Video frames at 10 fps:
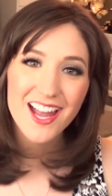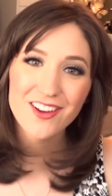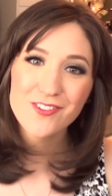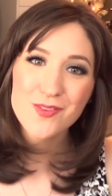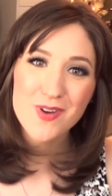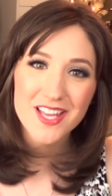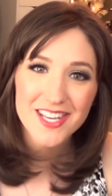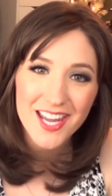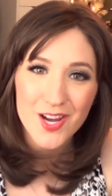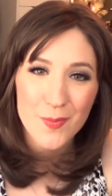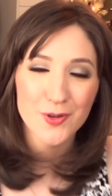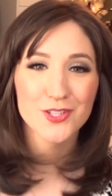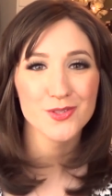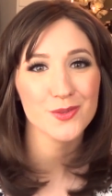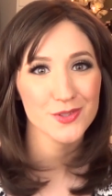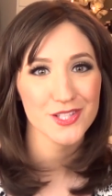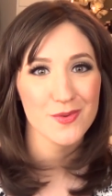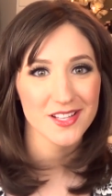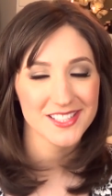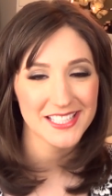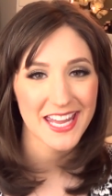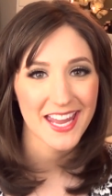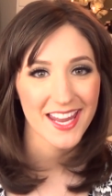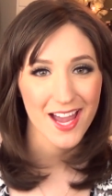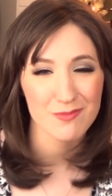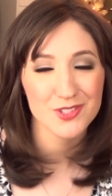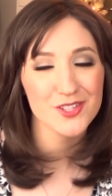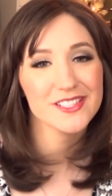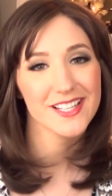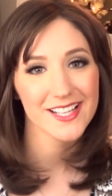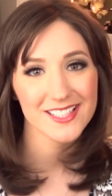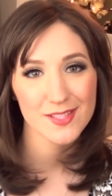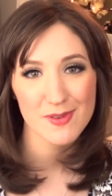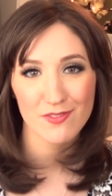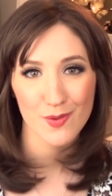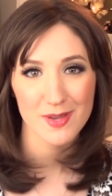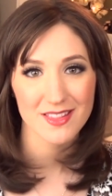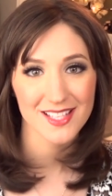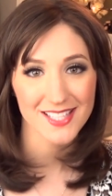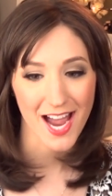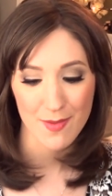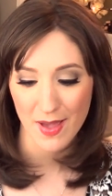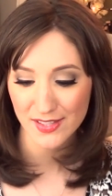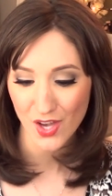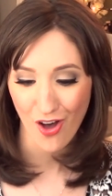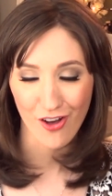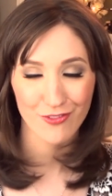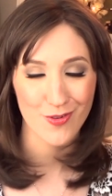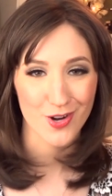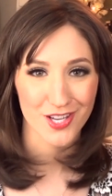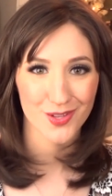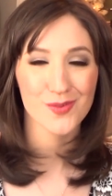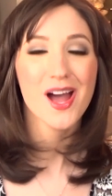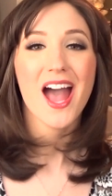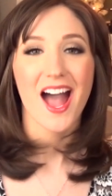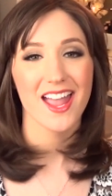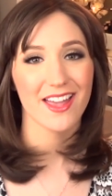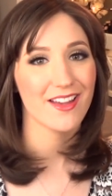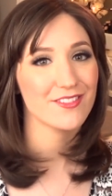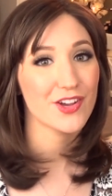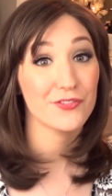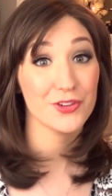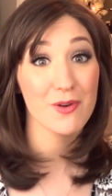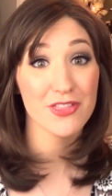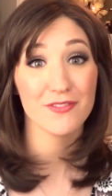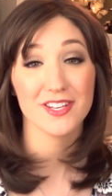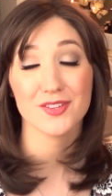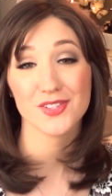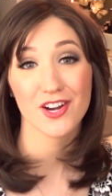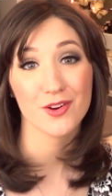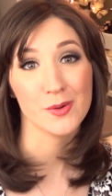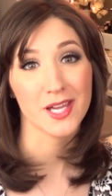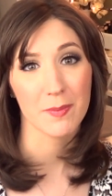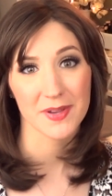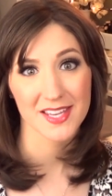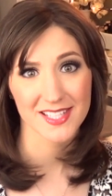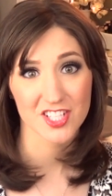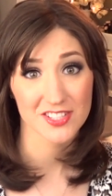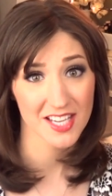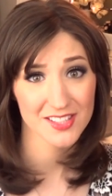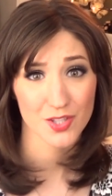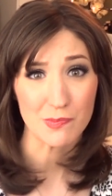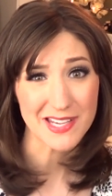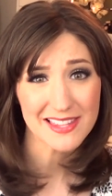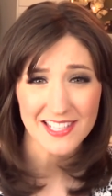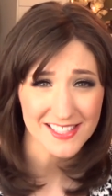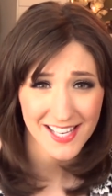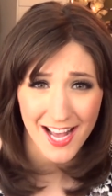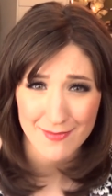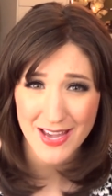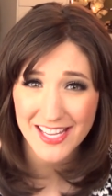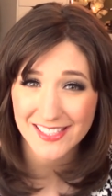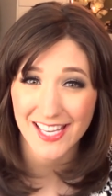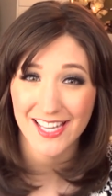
Hi everyone, I hope you're all doing really well today. I'm so excited to be filming this IMATS haul for you. I have a few other videos that are going up because I just got so many things at IMATS.